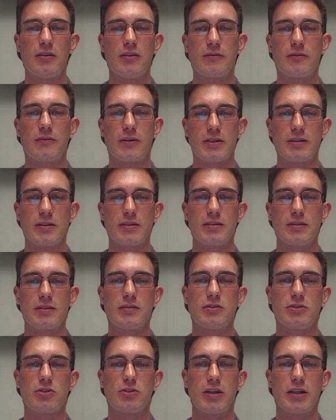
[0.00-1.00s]
for
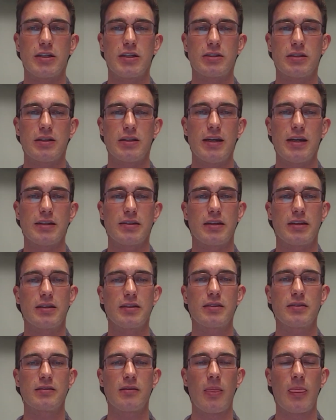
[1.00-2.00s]
traditional
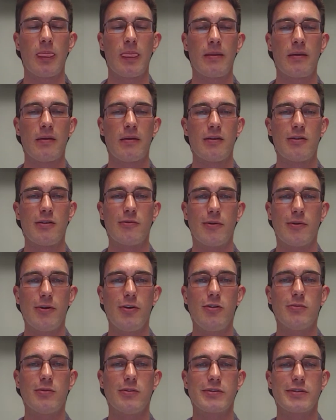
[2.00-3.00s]
assets.
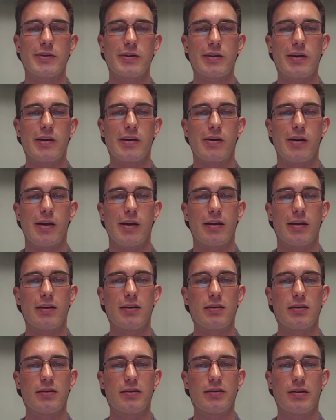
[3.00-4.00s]
Renewables, on the other
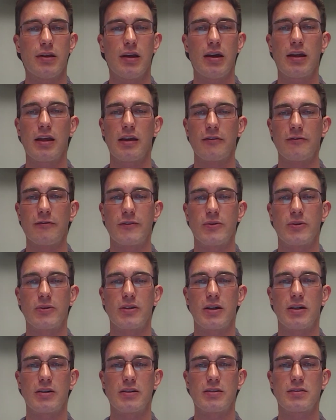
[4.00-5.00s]
hand, do not have fuel
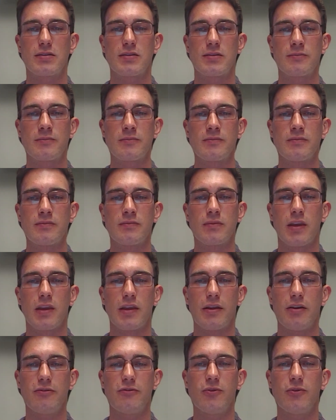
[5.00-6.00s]
costs.
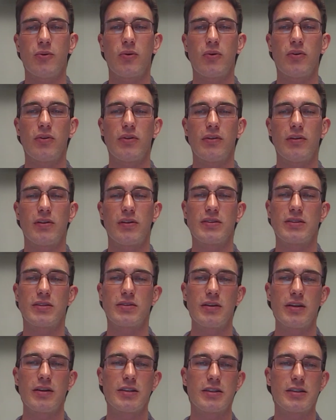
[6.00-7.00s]
Therefore, their
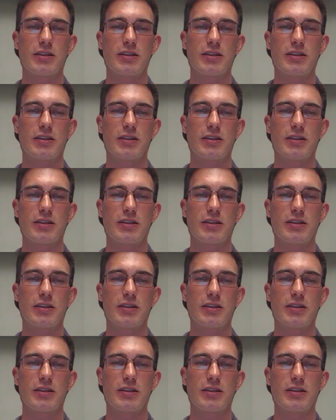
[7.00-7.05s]
installation